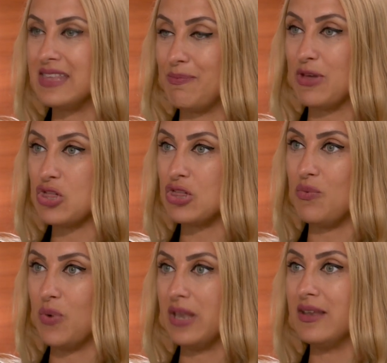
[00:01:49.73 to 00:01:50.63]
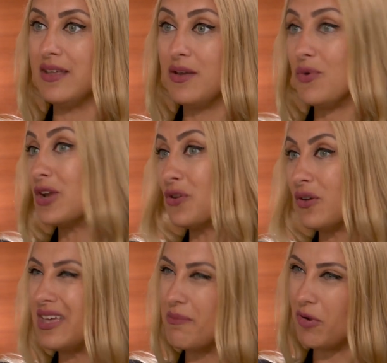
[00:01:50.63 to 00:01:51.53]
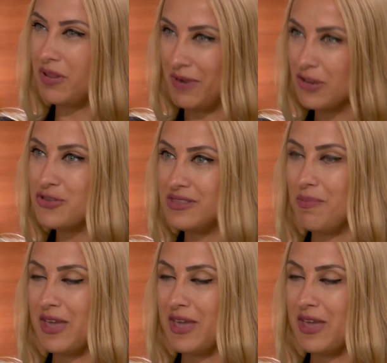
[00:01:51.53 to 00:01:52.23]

especially when we are talking about emergency